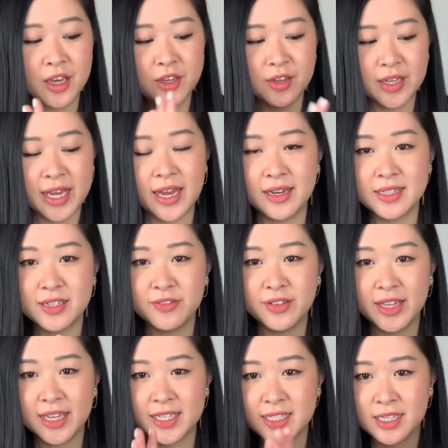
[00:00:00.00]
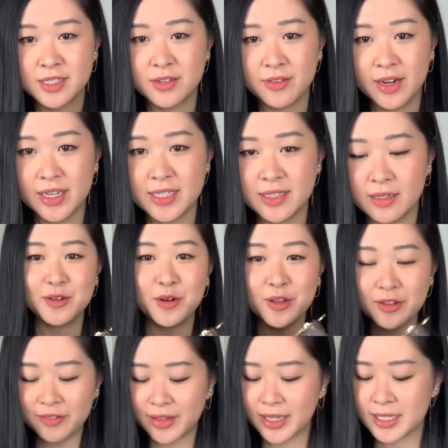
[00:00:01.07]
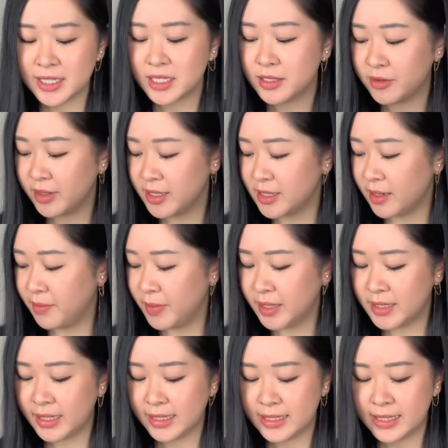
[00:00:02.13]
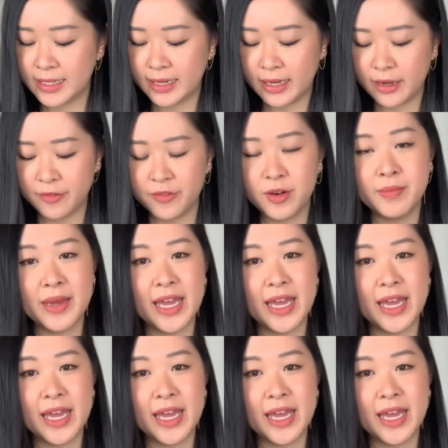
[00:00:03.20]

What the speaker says: you can definitely accessorize it. All of the accessories I'm mentioning today are from